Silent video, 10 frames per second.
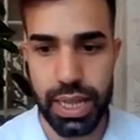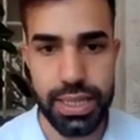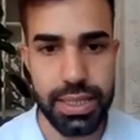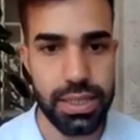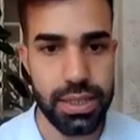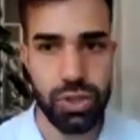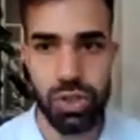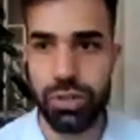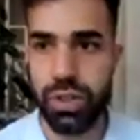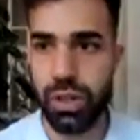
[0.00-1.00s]
Let's
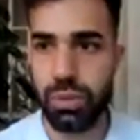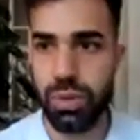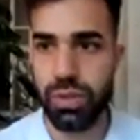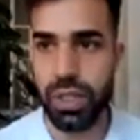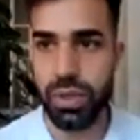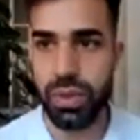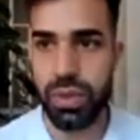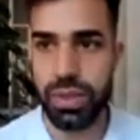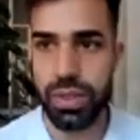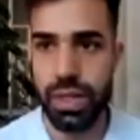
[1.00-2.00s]
turn very briefly
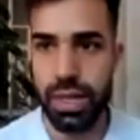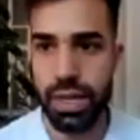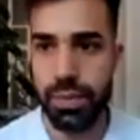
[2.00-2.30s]
to this